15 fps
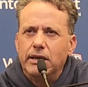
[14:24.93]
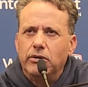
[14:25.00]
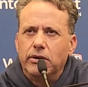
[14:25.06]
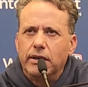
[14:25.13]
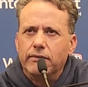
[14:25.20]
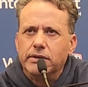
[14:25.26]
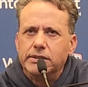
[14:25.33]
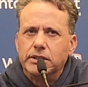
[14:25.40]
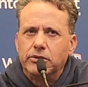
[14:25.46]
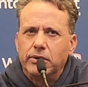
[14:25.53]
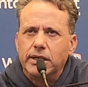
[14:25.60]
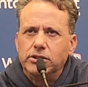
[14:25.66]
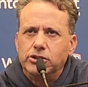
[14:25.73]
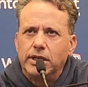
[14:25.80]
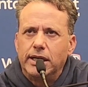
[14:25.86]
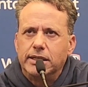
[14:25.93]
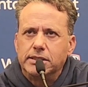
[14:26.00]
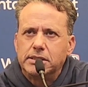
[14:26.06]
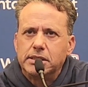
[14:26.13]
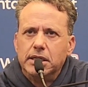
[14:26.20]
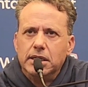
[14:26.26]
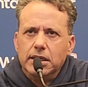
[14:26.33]
it'll give us a great
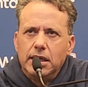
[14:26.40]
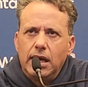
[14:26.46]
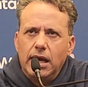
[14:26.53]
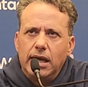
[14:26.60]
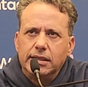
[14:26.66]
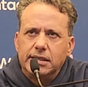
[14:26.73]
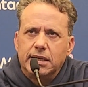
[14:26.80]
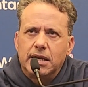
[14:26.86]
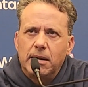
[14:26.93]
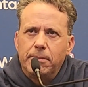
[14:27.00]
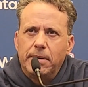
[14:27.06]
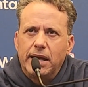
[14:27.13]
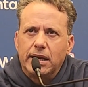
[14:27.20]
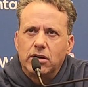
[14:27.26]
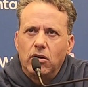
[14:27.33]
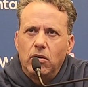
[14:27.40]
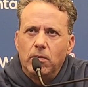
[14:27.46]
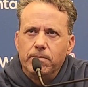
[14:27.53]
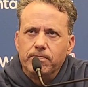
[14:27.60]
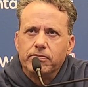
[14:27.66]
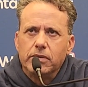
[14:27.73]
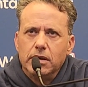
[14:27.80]
chance to come back
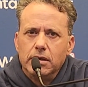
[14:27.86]
home